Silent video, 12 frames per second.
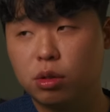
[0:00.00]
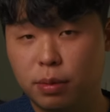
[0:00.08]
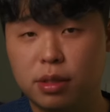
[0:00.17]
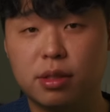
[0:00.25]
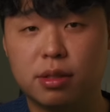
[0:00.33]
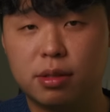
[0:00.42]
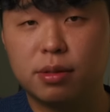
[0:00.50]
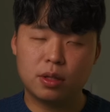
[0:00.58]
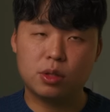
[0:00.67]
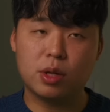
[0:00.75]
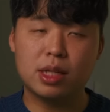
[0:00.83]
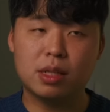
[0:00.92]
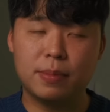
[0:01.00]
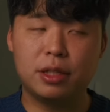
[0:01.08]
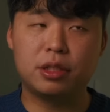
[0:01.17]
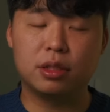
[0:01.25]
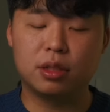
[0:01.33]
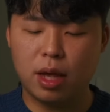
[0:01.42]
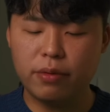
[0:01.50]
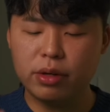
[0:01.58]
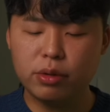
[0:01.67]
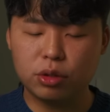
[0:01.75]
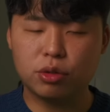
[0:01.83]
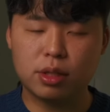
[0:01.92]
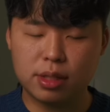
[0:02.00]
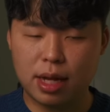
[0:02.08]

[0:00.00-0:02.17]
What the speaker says: business. So as I mentioned, every restaurants